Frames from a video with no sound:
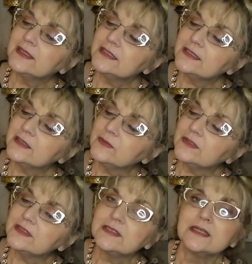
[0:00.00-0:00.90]
let's see what
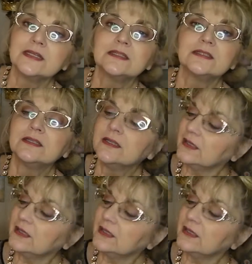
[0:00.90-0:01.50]
this does.